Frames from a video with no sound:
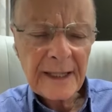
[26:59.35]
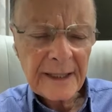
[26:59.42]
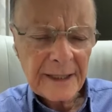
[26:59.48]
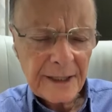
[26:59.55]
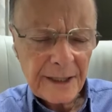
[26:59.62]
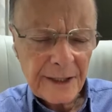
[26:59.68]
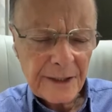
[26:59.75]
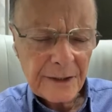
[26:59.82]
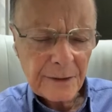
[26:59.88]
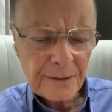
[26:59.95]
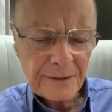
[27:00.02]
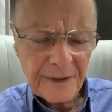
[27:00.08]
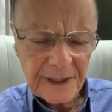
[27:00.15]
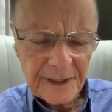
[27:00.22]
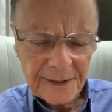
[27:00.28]
come to
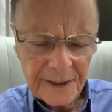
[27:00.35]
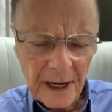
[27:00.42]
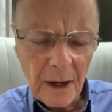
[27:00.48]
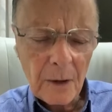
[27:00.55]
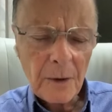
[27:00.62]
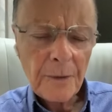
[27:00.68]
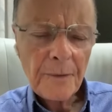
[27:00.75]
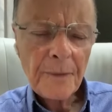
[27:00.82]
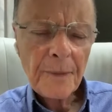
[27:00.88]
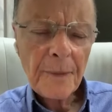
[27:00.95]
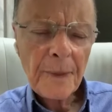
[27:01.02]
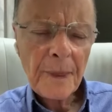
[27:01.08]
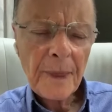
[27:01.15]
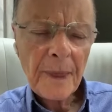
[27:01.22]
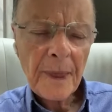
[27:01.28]
the universal
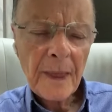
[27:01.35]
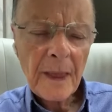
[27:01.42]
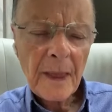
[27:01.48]
church.